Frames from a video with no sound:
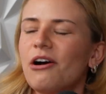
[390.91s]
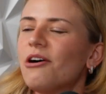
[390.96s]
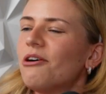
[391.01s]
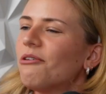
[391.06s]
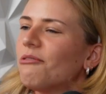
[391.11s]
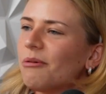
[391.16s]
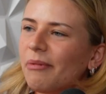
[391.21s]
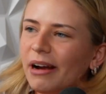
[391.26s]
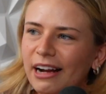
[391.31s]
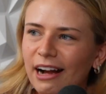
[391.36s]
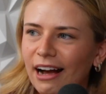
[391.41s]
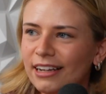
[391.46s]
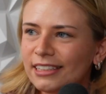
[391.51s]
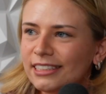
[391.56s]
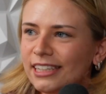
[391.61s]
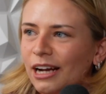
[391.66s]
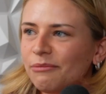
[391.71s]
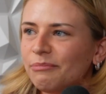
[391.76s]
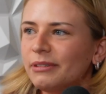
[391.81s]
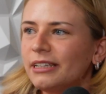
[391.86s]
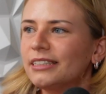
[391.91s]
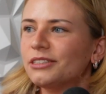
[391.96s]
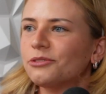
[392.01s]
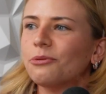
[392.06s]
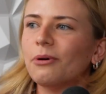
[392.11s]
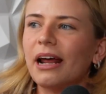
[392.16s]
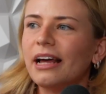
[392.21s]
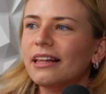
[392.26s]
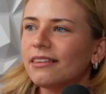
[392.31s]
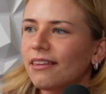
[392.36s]
what my cast type is,
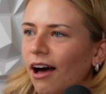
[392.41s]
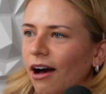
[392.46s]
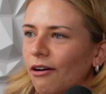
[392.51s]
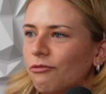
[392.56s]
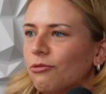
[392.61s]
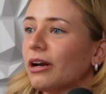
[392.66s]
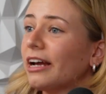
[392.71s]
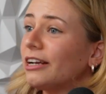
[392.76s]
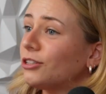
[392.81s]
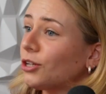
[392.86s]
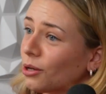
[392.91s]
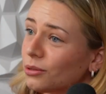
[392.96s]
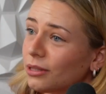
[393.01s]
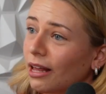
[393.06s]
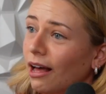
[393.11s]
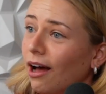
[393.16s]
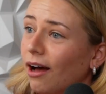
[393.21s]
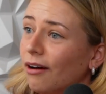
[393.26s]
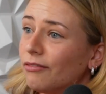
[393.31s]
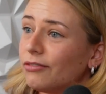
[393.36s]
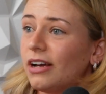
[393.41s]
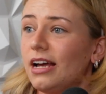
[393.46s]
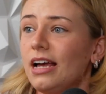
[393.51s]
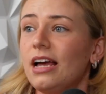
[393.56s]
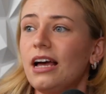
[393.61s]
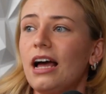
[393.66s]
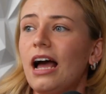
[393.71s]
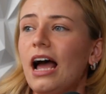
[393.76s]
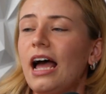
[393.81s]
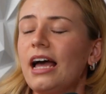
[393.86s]
what I love, what I don't love,
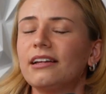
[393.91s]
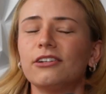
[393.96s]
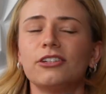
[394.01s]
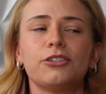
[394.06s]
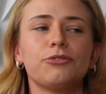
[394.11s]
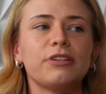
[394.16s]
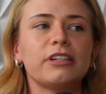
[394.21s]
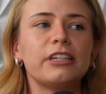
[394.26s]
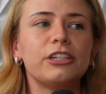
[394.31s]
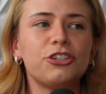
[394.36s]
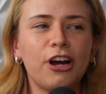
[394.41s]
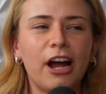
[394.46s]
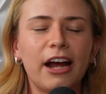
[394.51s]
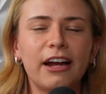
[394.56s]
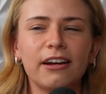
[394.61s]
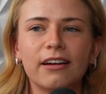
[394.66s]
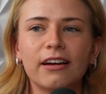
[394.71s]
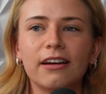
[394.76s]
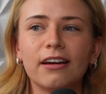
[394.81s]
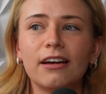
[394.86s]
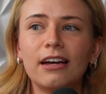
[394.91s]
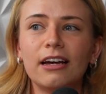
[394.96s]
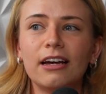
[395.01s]
and really trying to